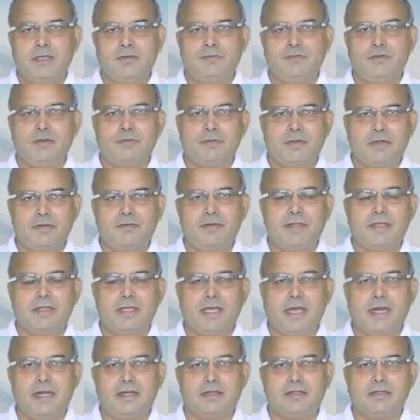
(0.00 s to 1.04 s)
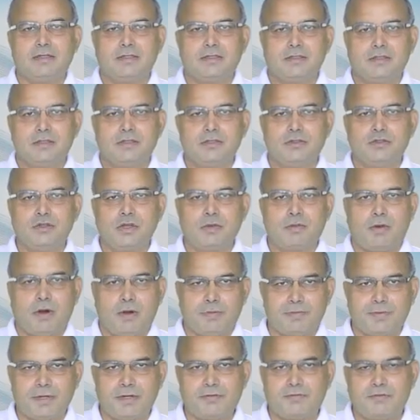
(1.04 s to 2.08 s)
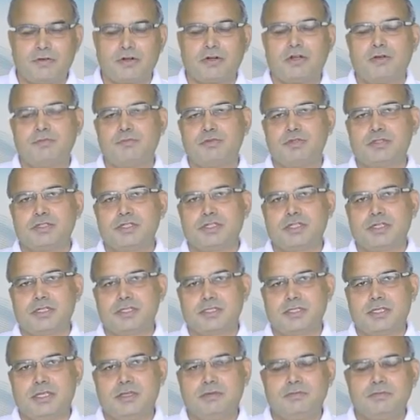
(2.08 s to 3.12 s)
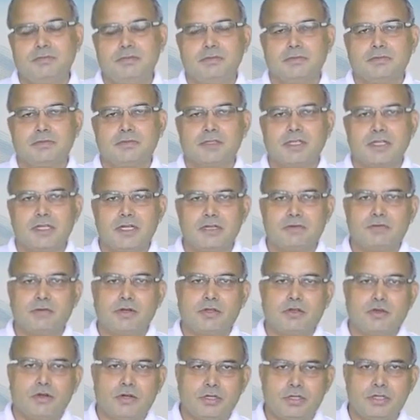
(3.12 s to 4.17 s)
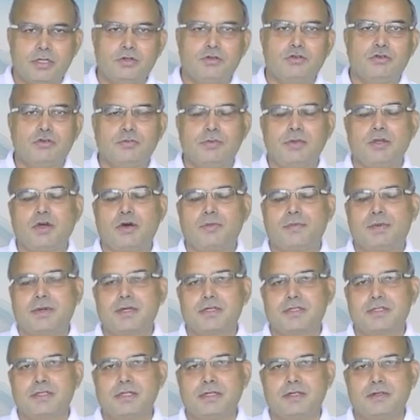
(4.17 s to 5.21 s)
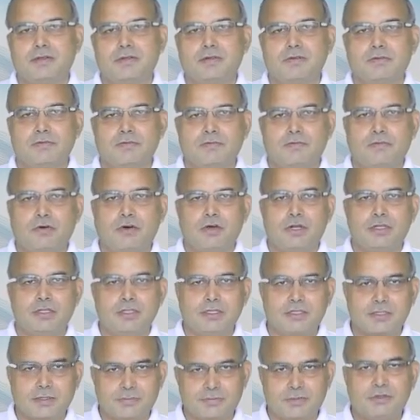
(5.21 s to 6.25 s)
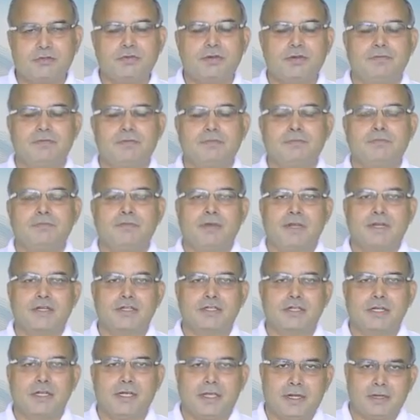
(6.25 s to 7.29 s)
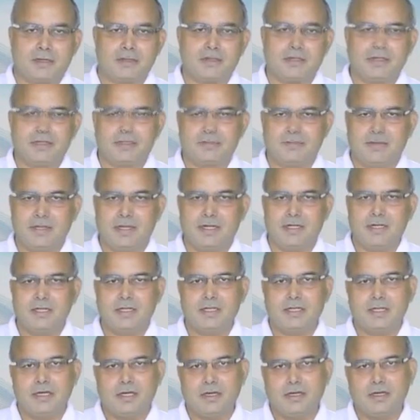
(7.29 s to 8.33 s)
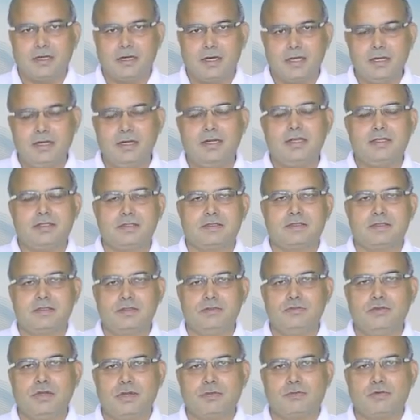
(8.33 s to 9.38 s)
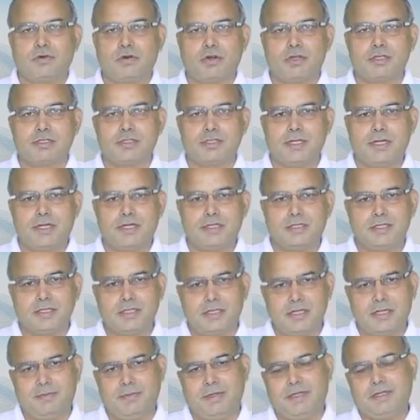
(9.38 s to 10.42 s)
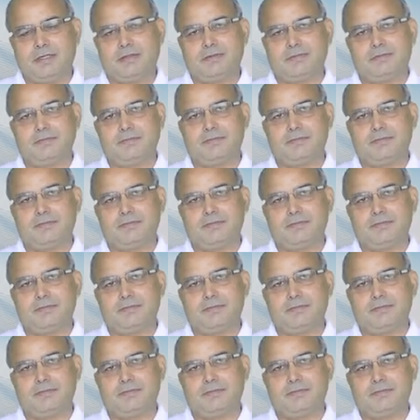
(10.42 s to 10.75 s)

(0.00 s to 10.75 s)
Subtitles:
If you have given that you have opted for composition scheme, it will continue to be operational for the subsequent financial year as well, unless you have crossed that limit.